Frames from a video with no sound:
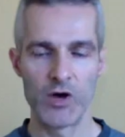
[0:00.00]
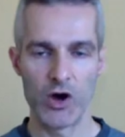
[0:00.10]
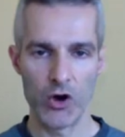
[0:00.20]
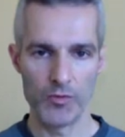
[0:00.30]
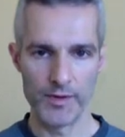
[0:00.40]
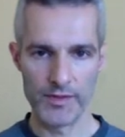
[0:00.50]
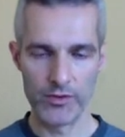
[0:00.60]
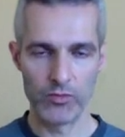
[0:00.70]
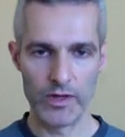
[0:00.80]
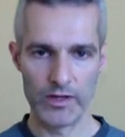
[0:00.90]
Open the
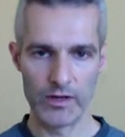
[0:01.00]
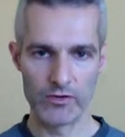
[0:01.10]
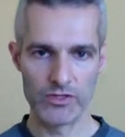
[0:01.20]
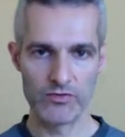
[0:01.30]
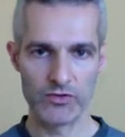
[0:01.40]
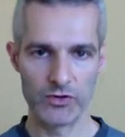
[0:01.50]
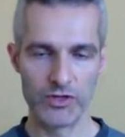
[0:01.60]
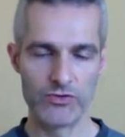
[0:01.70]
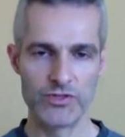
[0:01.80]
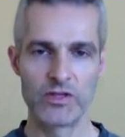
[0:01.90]
windows if you're
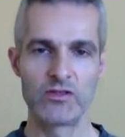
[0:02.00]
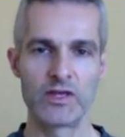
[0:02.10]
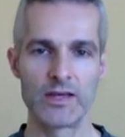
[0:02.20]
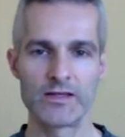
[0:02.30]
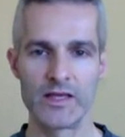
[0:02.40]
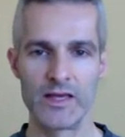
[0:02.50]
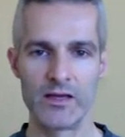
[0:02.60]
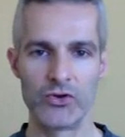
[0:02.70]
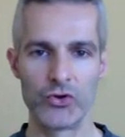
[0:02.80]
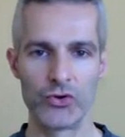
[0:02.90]
using things
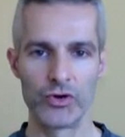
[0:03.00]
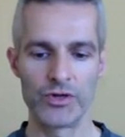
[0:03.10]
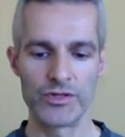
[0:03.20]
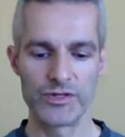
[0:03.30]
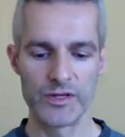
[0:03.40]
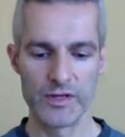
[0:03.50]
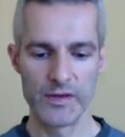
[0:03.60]
indoors.